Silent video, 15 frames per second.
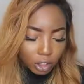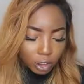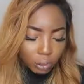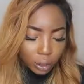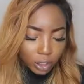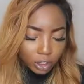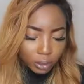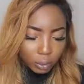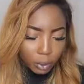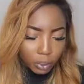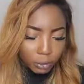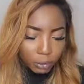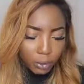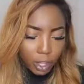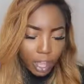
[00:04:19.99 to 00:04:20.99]
you might as
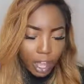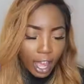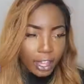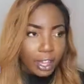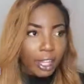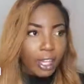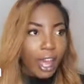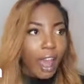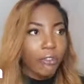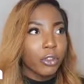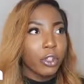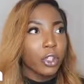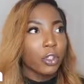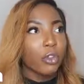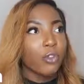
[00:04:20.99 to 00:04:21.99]
well. And then
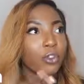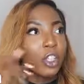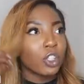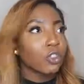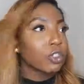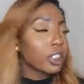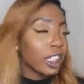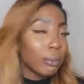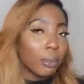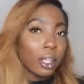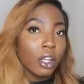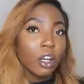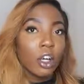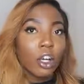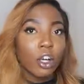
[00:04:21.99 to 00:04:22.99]
after you finish
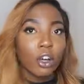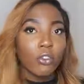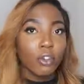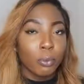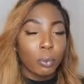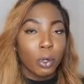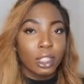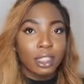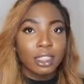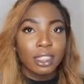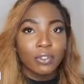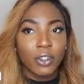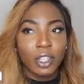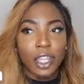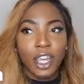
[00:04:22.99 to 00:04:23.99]
redeeming all of their points and
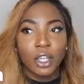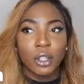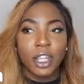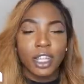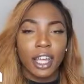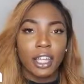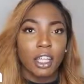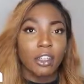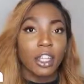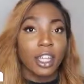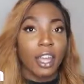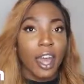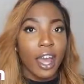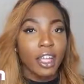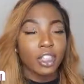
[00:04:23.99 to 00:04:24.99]
stuff like that, you can get the
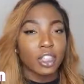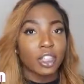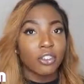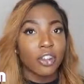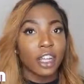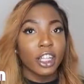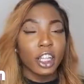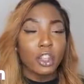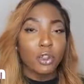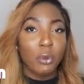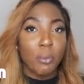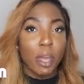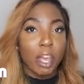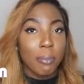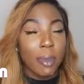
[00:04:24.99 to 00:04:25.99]
cash directly
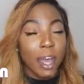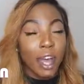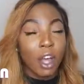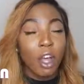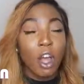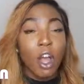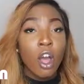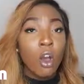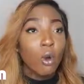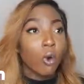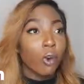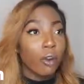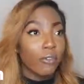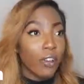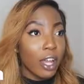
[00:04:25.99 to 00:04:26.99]
through PayPal
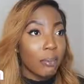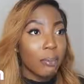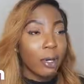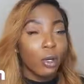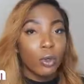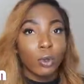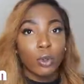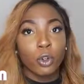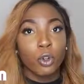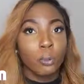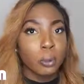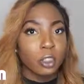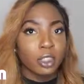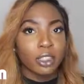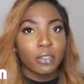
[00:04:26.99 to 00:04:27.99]
or Venmo or a
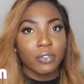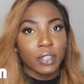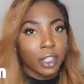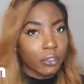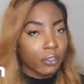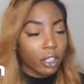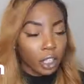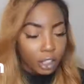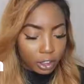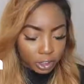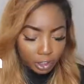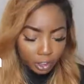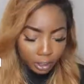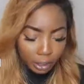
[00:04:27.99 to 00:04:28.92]
whole bunch of different gift cards.